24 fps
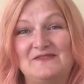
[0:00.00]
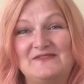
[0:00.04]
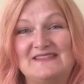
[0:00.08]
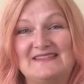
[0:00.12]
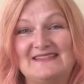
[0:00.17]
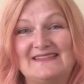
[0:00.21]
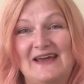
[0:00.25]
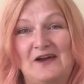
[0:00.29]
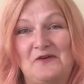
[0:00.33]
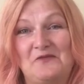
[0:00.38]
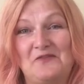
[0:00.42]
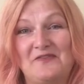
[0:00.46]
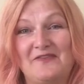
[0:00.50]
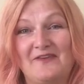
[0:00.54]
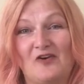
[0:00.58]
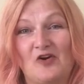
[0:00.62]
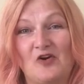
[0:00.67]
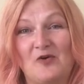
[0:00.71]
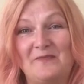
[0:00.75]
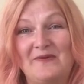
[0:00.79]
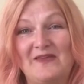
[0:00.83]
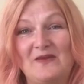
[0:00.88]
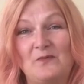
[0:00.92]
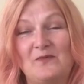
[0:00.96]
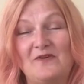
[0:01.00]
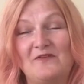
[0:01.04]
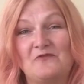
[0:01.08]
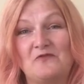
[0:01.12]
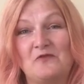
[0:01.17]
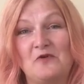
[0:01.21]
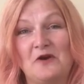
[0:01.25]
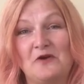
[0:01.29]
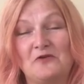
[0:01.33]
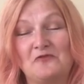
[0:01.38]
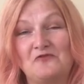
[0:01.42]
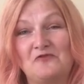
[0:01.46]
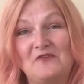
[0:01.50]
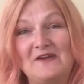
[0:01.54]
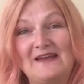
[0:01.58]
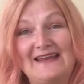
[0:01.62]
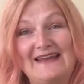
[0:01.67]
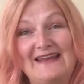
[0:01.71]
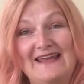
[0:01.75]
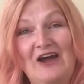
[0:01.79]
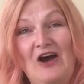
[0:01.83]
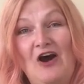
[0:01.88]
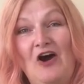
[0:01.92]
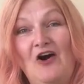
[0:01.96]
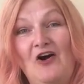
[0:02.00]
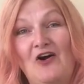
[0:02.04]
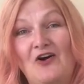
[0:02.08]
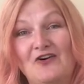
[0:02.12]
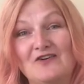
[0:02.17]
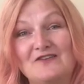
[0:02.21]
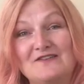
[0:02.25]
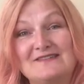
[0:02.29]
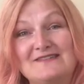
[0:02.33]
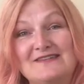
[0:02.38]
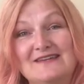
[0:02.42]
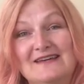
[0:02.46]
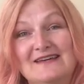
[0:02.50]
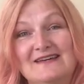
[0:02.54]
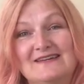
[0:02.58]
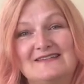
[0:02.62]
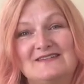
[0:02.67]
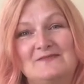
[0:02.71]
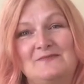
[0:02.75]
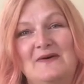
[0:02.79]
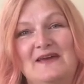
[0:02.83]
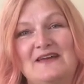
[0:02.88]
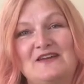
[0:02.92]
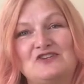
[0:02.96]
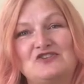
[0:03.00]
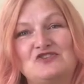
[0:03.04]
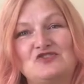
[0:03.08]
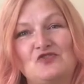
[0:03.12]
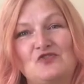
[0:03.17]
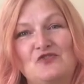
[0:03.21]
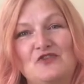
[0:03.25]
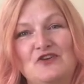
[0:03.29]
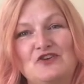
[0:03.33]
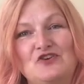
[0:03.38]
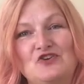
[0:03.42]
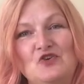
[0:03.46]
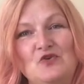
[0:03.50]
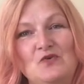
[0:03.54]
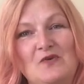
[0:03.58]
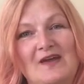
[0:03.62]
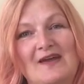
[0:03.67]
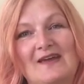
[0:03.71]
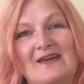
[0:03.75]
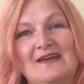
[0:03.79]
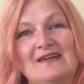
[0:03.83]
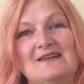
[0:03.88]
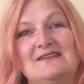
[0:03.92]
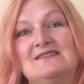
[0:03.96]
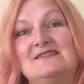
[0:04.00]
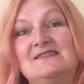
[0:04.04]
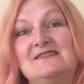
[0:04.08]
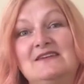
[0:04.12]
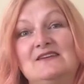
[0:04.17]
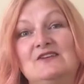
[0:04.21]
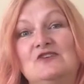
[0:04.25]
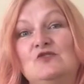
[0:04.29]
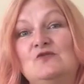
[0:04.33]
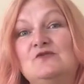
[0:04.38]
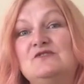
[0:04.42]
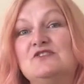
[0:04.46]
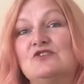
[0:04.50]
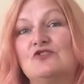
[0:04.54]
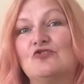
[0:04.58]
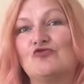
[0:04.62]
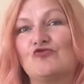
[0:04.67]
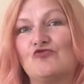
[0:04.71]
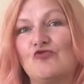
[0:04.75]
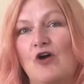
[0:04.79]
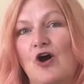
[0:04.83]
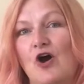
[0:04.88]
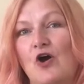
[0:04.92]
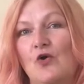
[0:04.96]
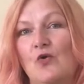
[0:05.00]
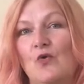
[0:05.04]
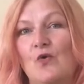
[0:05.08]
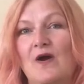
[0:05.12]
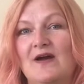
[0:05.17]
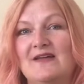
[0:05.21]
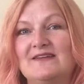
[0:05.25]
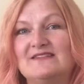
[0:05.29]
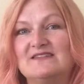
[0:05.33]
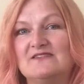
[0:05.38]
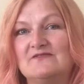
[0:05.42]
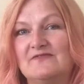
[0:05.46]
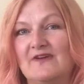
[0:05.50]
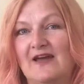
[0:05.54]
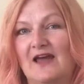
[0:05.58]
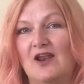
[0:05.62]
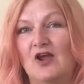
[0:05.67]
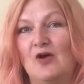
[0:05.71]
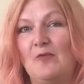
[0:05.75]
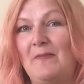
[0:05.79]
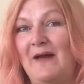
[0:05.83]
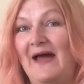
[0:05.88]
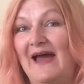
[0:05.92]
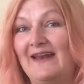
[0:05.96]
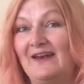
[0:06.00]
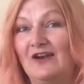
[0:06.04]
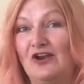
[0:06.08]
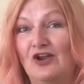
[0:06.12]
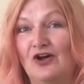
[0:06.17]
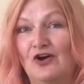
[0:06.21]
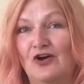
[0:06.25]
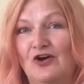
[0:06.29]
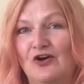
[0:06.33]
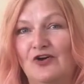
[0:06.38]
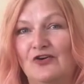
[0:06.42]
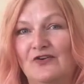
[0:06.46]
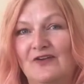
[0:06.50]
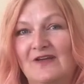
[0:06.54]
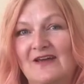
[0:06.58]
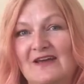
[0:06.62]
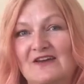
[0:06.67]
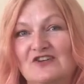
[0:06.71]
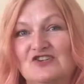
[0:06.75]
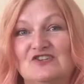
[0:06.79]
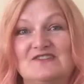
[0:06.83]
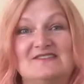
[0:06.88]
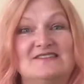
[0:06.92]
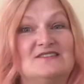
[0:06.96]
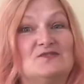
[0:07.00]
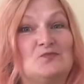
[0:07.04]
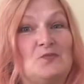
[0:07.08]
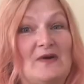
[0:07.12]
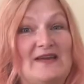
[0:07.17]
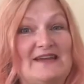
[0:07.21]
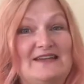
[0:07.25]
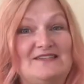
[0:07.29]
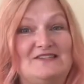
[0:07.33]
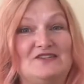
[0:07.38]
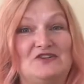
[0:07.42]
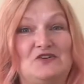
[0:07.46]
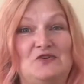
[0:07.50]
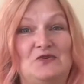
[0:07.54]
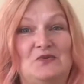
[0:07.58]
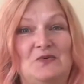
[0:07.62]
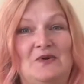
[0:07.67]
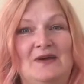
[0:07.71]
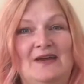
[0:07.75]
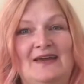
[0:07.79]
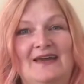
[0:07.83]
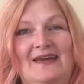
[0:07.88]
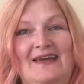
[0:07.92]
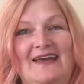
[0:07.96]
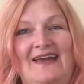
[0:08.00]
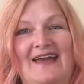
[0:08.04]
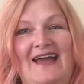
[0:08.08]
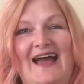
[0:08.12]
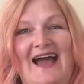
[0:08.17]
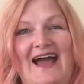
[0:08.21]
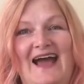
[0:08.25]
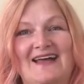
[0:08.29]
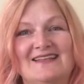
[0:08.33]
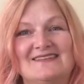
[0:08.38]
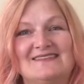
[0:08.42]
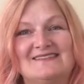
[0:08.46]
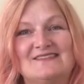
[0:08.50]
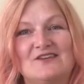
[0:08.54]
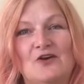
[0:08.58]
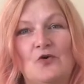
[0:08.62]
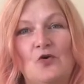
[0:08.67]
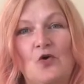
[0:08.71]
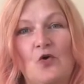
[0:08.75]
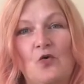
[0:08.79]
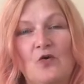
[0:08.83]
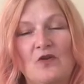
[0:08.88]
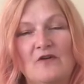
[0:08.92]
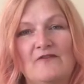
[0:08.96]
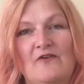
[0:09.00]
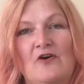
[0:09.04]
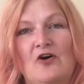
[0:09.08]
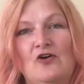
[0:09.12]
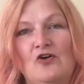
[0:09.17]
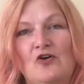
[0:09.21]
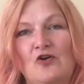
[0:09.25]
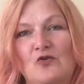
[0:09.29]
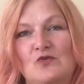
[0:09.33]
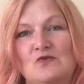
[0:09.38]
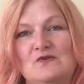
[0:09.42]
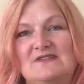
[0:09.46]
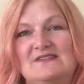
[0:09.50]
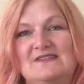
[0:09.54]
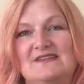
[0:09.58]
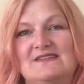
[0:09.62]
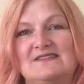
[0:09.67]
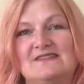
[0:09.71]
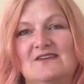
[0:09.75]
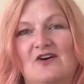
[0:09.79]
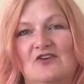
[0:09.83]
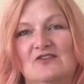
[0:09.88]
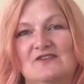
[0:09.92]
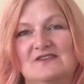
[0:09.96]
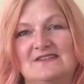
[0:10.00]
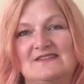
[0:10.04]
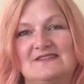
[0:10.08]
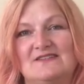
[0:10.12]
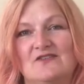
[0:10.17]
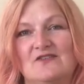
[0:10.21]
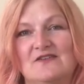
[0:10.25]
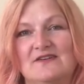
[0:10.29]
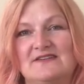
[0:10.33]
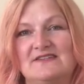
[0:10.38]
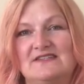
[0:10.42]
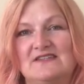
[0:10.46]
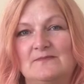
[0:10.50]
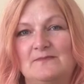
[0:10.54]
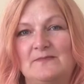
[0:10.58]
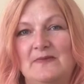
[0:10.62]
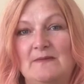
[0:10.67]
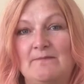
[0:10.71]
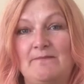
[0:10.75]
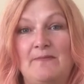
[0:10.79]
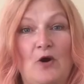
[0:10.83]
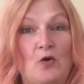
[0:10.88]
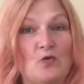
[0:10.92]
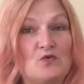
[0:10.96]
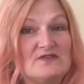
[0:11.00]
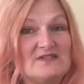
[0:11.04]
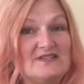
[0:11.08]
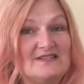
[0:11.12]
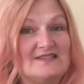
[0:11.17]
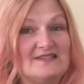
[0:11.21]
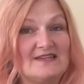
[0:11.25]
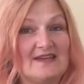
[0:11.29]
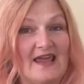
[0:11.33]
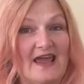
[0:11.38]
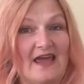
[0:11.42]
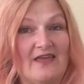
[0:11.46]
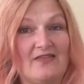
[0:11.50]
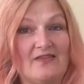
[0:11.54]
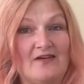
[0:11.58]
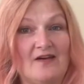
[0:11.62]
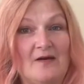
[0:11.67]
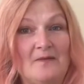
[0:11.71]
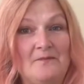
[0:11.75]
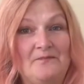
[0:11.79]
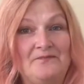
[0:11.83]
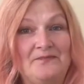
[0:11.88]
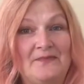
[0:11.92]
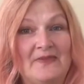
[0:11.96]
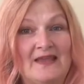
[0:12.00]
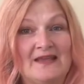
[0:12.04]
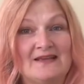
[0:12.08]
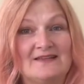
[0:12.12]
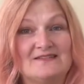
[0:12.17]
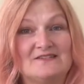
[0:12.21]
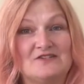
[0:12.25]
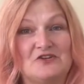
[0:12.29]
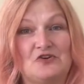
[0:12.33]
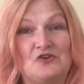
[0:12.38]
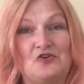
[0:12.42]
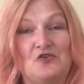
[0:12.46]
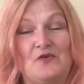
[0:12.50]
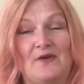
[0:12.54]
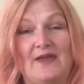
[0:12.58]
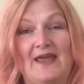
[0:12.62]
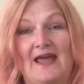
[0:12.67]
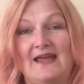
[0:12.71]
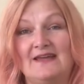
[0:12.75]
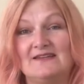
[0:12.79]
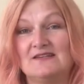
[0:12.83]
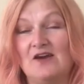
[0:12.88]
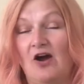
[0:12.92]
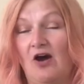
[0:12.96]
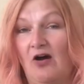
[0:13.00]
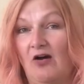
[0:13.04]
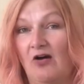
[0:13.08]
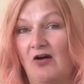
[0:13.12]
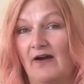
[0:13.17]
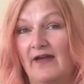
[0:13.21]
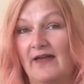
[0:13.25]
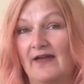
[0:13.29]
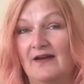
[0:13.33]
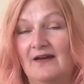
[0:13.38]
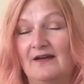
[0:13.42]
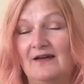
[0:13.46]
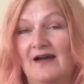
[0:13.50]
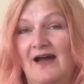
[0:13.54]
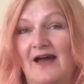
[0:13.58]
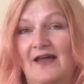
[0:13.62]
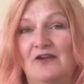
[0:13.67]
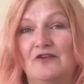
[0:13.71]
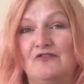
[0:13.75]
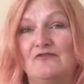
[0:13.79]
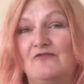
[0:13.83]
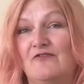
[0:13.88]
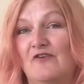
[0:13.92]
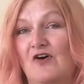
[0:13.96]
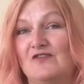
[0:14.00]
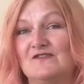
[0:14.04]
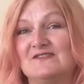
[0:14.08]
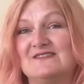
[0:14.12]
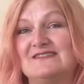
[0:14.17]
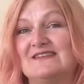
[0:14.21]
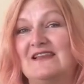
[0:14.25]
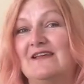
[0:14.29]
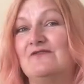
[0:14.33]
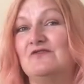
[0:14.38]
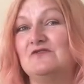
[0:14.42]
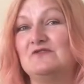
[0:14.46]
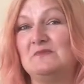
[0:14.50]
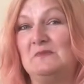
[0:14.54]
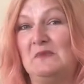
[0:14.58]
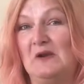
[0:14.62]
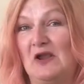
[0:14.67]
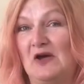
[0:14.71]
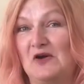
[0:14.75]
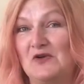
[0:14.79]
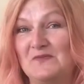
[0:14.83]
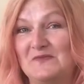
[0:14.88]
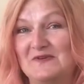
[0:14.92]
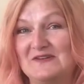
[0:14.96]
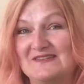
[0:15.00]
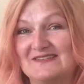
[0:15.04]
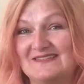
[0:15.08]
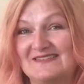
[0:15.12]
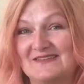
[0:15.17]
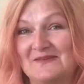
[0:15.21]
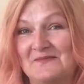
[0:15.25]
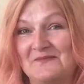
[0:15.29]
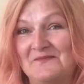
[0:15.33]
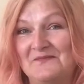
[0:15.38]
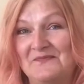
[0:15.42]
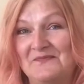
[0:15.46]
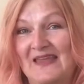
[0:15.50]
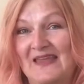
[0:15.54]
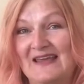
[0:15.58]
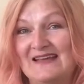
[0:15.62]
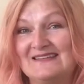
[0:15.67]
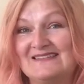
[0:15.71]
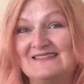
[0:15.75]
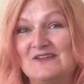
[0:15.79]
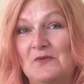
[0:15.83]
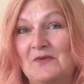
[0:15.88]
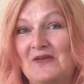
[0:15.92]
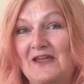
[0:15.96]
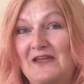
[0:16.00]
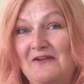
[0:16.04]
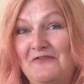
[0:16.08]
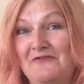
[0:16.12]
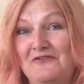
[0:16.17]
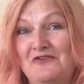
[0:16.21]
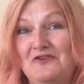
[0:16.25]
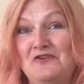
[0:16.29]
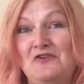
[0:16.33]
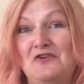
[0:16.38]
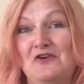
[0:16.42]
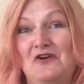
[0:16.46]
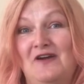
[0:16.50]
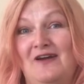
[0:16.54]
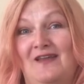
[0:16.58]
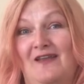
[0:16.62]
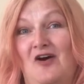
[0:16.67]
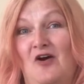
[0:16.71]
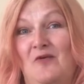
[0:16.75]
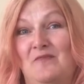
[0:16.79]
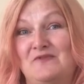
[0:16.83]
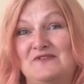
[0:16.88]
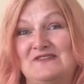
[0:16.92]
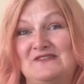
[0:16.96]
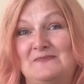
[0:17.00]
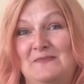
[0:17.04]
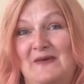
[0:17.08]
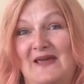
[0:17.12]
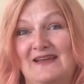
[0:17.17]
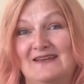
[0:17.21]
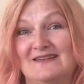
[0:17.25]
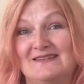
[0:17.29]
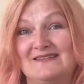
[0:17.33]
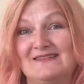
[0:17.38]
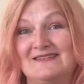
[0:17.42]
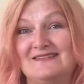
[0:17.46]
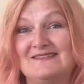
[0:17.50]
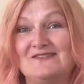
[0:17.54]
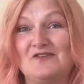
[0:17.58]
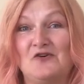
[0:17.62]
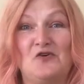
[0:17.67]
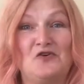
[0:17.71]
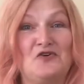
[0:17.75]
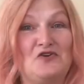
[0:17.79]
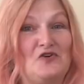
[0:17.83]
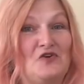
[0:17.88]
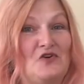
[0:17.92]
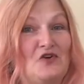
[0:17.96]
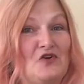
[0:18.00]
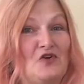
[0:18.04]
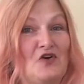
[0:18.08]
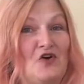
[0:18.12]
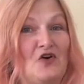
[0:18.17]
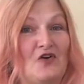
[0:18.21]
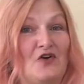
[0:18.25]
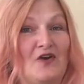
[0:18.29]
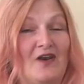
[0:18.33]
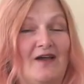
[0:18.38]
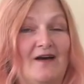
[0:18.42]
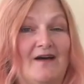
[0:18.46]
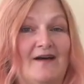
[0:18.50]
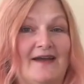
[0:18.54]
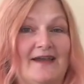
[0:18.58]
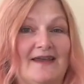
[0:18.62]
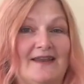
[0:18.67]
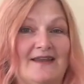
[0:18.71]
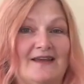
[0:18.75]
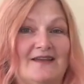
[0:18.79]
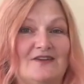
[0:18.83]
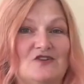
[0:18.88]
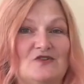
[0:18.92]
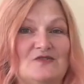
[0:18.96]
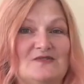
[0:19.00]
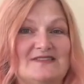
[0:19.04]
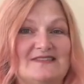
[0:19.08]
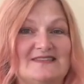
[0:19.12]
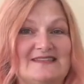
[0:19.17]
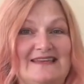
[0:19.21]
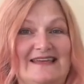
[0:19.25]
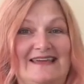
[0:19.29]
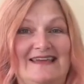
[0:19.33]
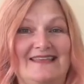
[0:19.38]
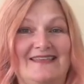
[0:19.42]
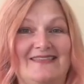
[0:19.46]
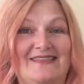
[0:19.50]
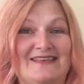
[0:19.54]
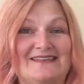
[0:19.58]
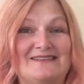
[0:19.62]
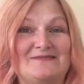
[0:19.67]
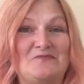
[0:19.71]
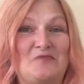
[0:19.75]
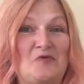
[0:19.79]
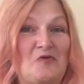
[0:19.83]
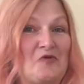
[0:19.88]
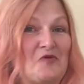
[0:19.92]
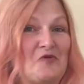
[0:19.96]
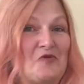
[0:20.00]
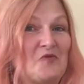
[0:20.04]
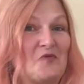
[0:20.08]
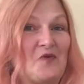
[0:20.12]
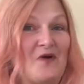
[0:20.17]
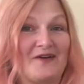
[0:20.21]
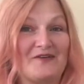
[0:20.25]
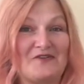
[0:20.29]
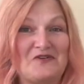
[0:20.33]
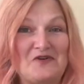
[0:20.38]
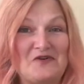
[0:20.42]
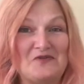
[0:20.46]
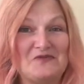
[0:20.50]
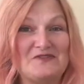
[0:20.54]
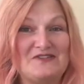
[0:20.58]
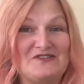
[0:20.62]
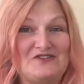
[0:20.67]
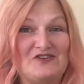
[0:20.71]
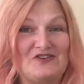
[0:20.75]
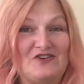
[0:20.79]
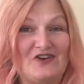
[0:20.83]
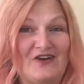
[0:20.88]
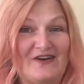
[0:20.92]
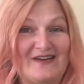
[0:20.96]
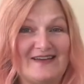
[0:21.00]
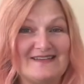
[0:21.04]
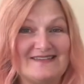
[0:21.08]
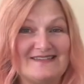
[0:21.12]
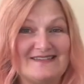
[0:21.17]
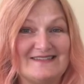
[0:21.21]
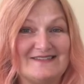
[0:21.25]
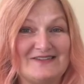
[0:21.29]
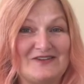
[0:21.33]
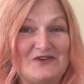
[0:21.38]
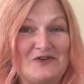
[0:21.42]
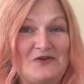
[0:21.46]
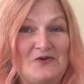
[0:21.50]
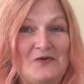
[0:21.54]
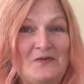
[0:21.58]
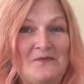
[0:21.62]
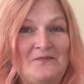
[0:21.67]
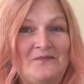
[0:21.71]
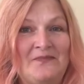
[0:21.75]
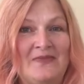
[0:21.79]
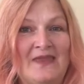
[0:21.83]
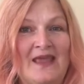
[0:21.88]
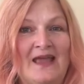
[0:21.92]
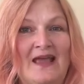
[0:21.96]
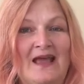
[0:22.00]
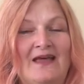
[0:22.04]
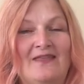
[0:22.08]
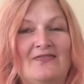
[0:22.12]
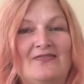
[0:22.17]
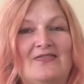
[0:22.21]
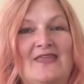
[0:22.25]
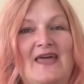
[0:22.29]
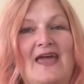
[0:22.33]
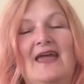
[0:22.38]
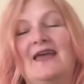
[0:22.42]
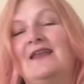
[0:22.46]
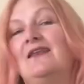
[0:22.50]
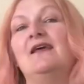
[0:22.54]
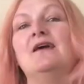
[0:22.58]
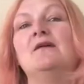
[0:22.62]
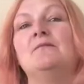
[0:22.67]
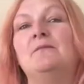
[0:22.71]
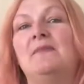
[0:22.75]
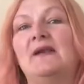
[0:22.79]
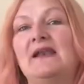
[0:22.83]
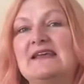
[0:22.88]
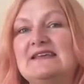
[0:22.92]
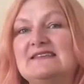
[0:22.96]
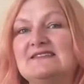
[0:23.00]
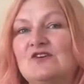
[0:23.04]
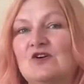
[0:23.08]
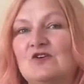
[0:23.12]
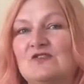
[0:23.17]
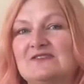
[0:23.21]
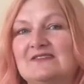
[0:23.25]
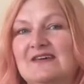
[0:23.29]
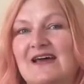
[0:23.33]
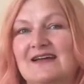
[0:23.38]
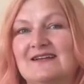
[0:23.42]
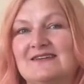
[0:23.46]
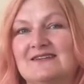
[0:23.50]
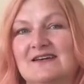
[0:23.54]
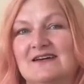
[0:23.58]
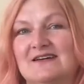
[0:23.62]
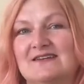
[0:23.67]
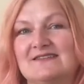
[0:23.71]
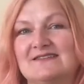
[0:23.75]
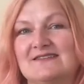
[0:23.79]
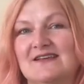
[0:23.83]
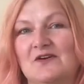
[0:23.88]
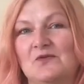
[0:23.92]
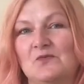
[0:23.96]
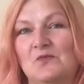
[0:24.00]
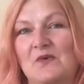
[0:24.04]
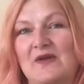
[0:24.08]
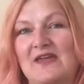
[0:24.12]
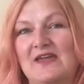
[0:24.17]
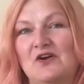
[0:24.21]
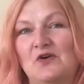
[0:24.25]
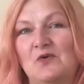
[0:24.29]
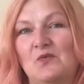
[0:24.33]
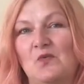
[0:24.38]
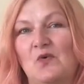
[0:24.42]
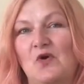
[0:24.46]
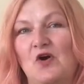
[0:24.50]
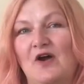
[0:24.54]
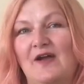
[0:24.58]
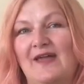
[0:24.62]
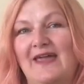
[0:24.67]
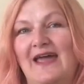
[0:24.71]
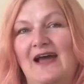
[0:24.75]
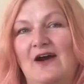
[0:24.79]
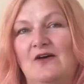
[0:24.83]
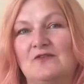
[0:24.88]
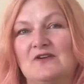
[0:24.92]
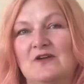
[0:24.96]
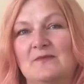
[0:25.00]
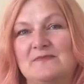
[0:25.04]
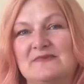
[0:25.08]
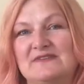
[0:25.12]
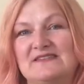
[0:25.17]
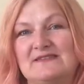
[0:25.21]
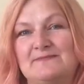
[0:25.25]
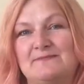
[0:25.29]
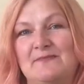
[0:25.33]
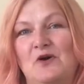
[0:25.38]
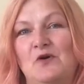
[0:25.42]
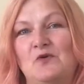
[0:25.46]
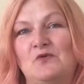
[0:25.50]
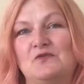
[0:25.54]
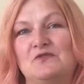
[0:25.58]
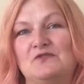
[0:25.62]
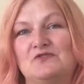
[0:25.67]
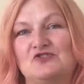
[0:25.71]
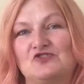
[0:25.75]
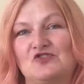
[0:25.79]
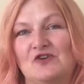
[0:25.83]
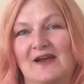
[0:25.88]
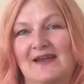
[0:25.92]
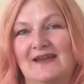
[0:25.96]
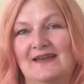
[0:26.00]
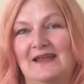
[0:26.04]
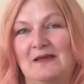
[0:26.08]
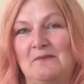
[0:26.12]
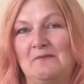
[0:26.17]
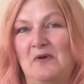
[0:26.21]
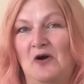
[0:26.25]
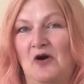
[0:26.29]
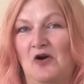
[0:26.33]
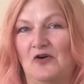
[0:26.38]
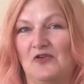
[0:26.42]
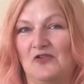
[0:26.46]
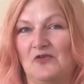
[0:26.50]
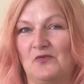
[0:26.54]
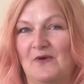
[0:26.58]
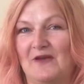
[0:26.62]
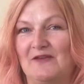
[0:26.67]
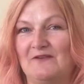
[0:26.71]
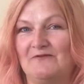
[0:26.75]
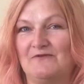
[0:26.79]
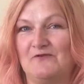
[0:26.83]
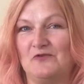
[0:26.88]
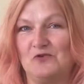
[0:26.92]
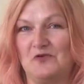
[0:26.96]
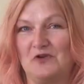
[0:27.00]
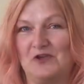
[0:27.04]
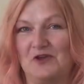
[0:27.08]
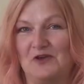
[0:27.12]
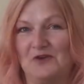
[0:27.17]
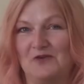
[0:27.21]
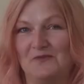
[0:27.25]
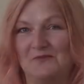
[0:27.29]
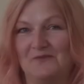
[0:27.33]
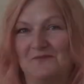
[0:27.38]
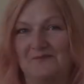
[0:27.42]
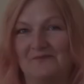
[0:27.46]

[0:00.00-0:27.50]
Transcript: of Sound Therapy, we've worked really hard to make sure that you can continue to grow and develop and learn just as we do. And so all of our courses are designed to be bolted together to create higher and advanced level diplomas. So if you look at our prospectus or you look online and you see that there's more than one course you'd like to do, then please contact us and we can work out a bespoke training pathway for you.